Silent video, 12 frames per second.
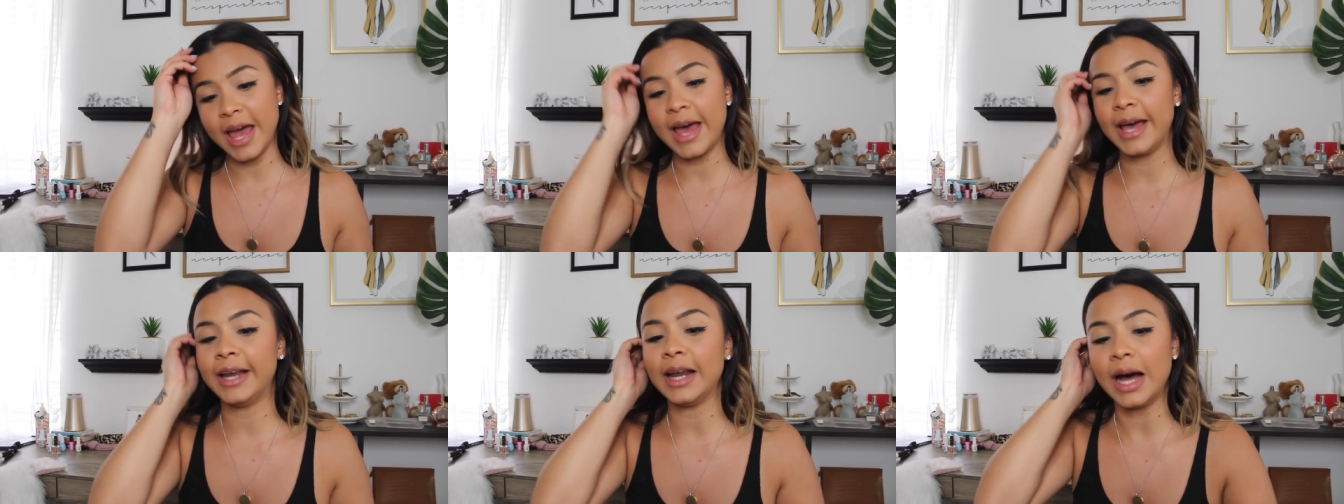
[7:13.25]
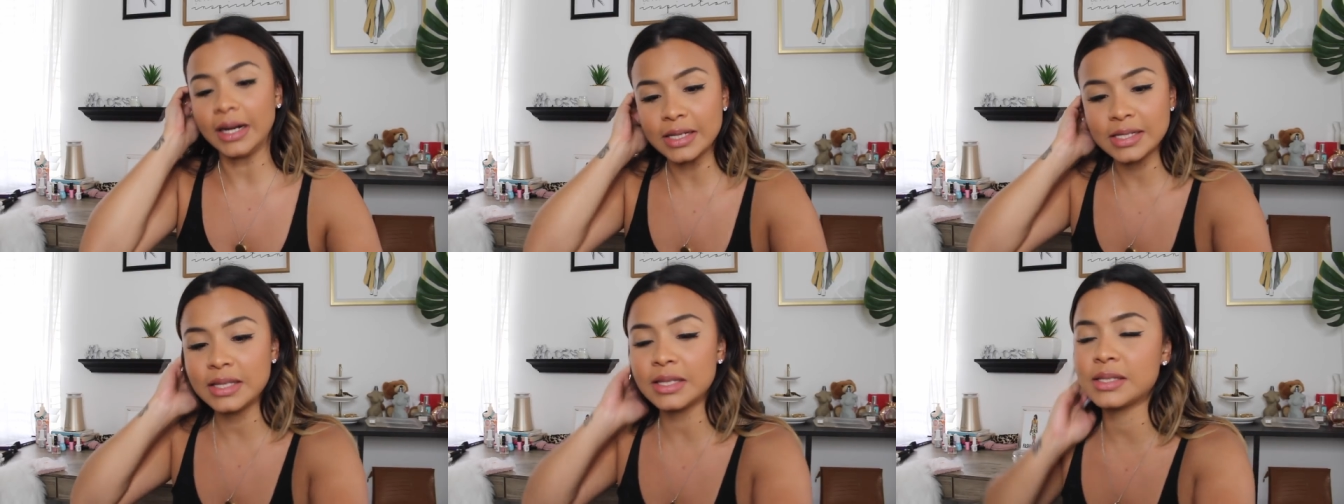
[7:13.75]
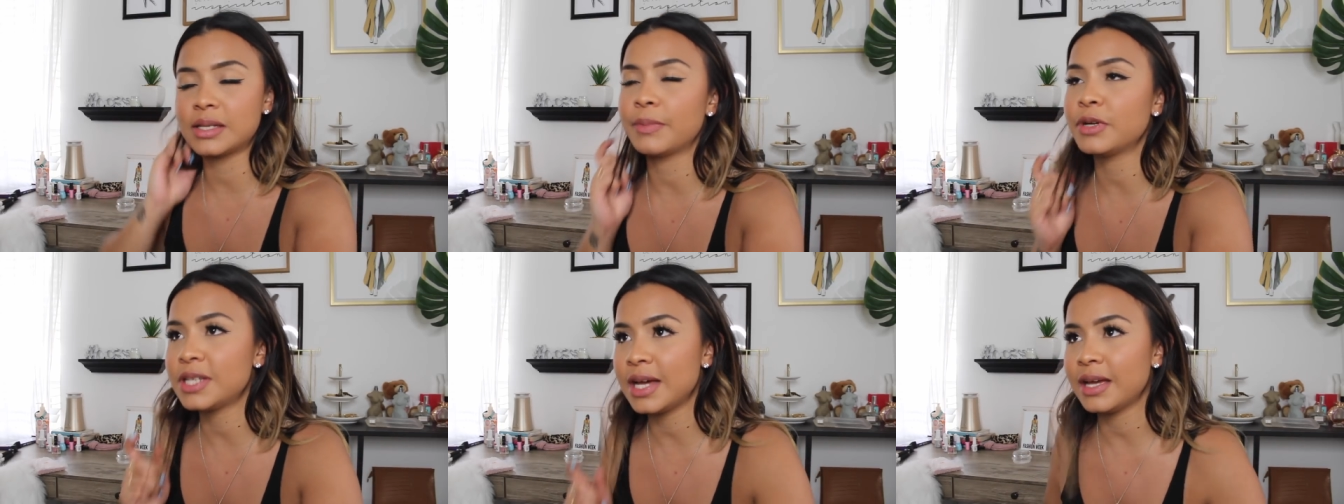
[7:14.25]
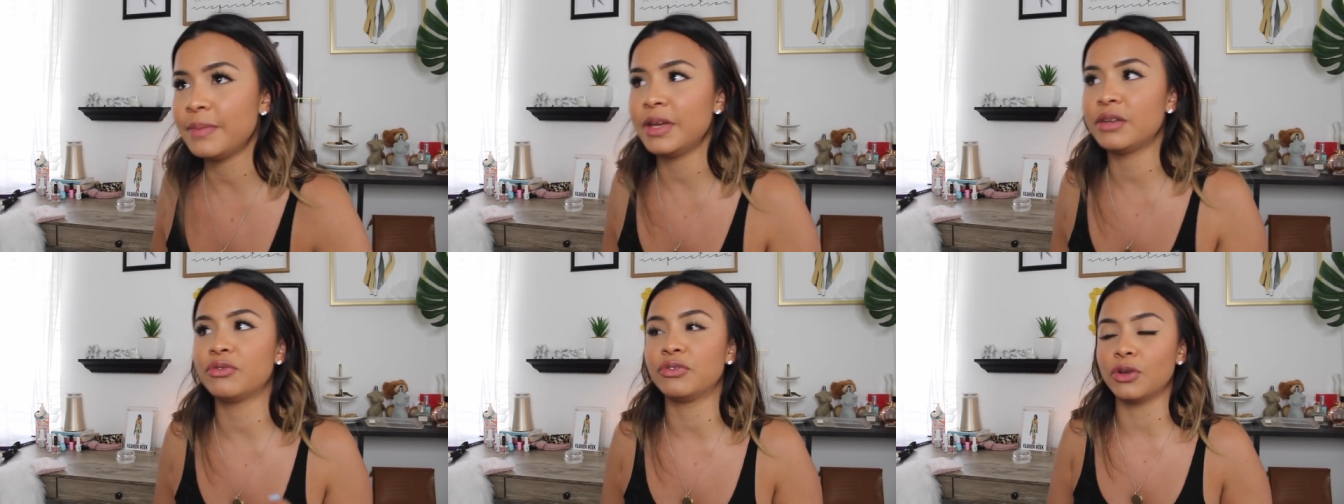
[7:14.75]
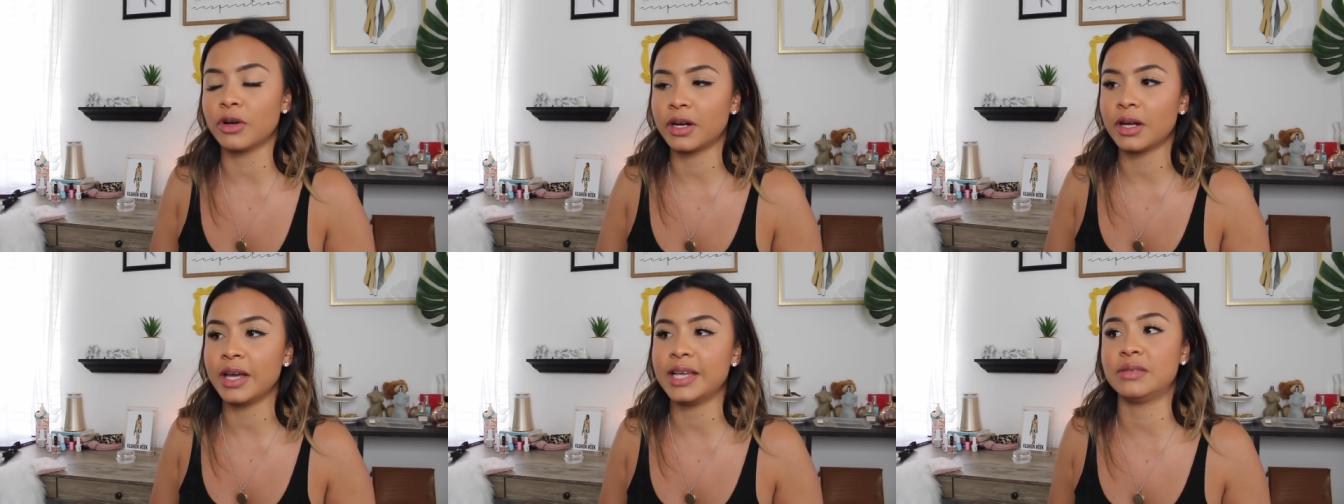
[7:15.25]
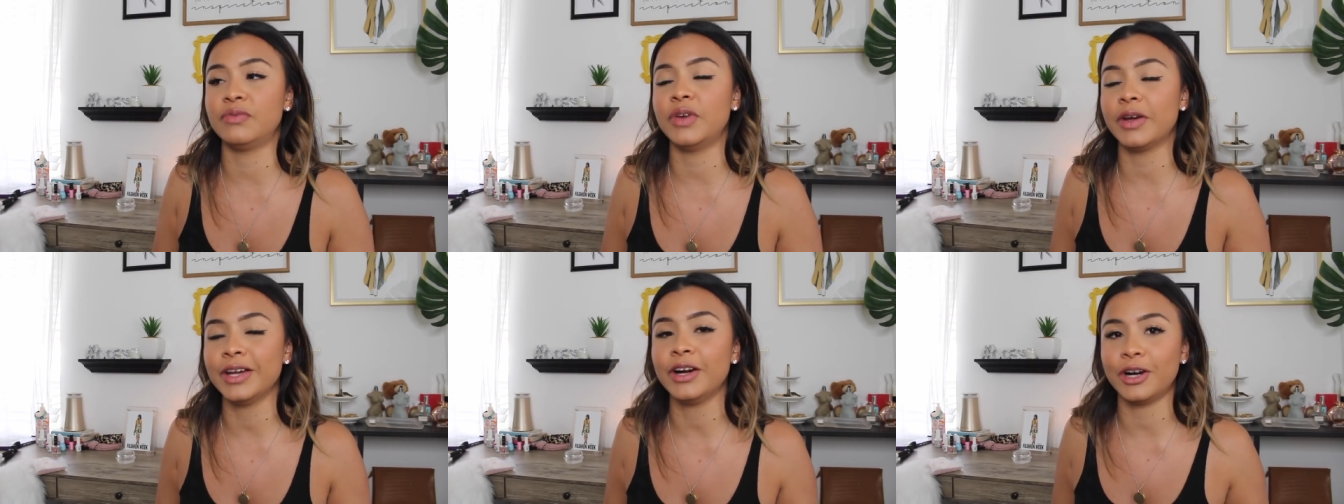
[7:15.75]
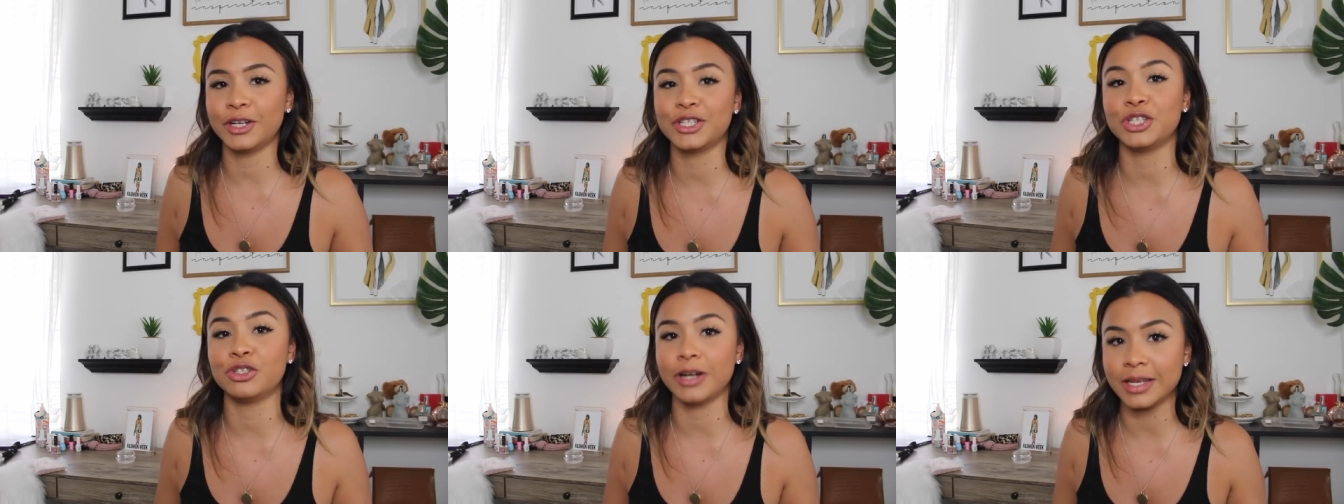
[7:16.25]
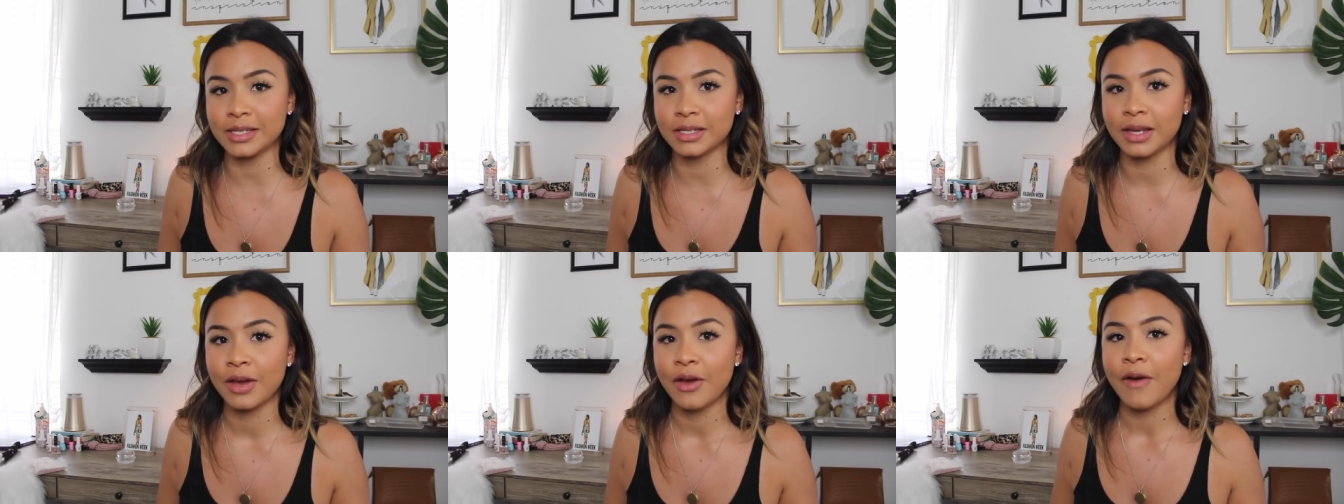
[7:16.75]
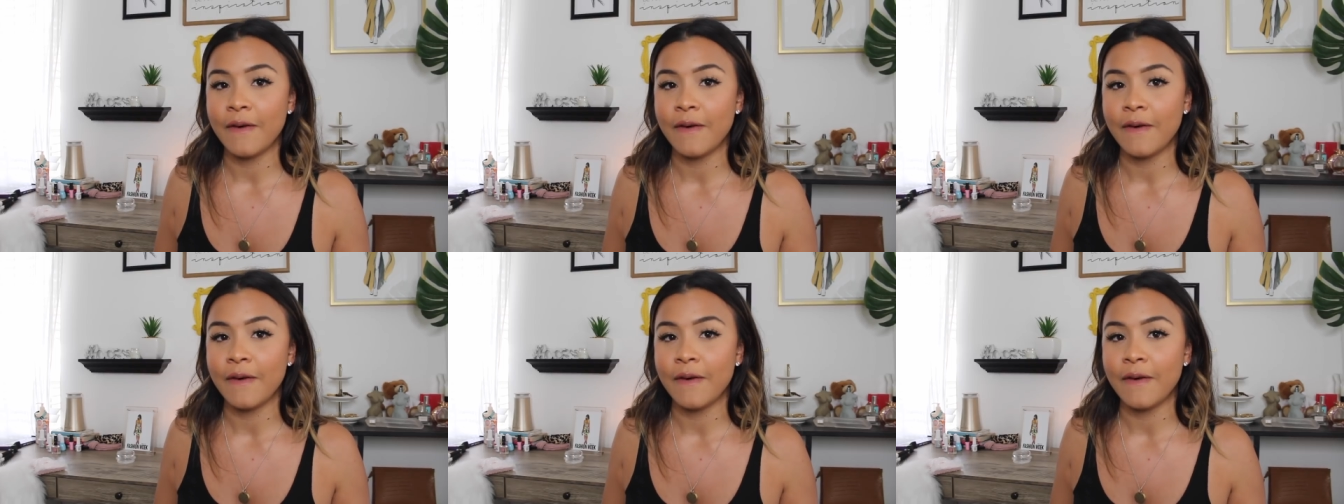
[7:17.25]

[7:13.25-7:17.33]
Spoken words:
And honestly, the summertime in Florida, it's very hard to dress